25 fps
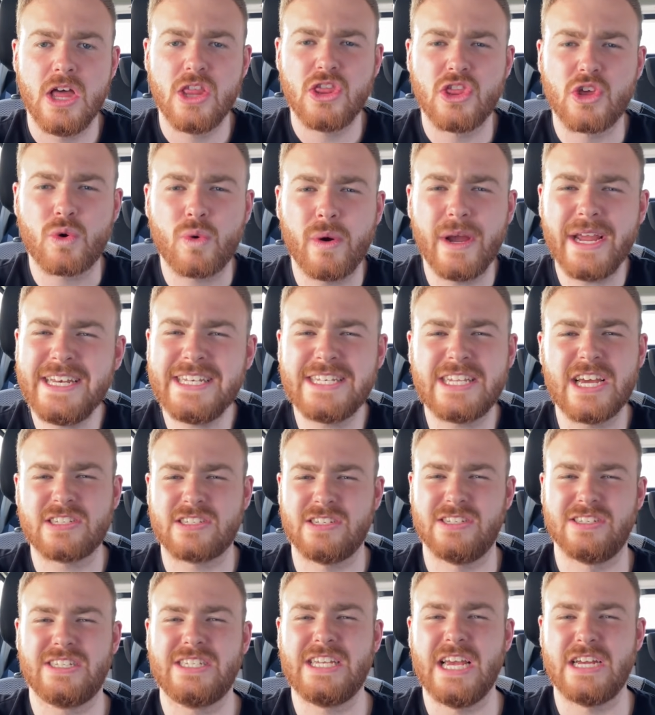The Queen
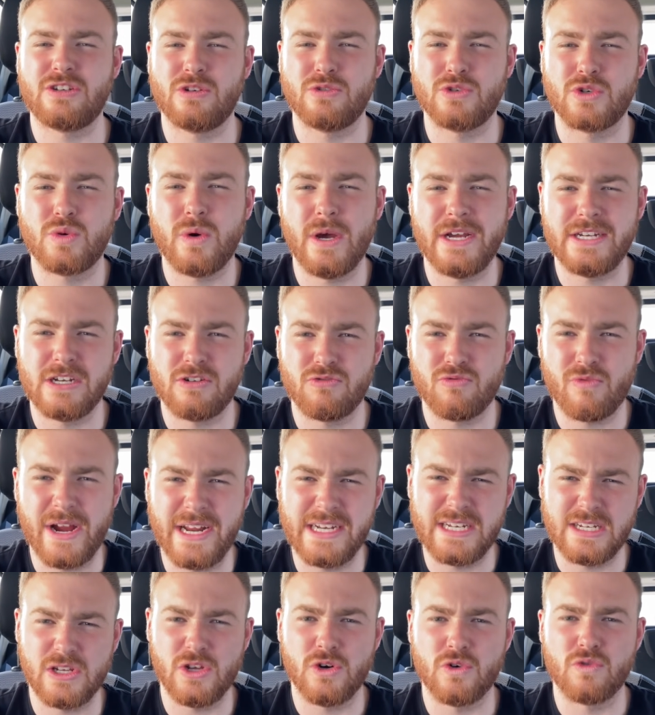doesn't sit on Twitter
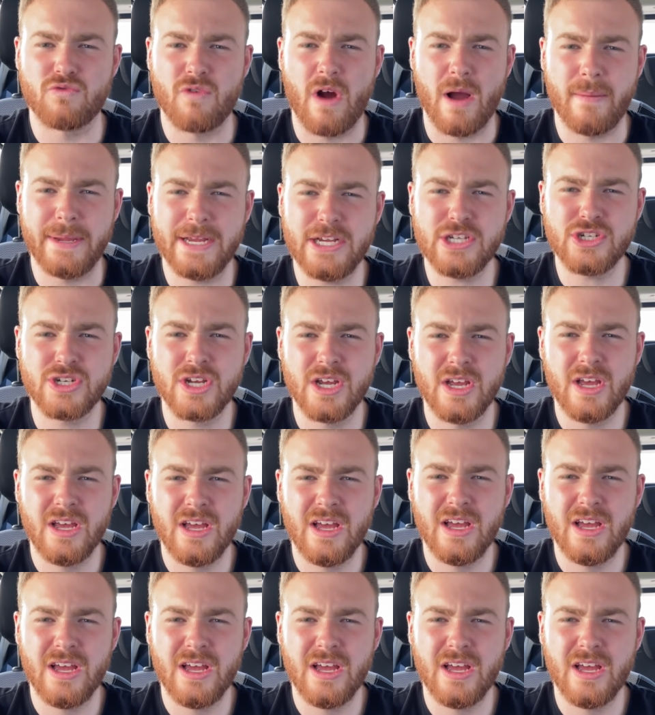reading your rubbish.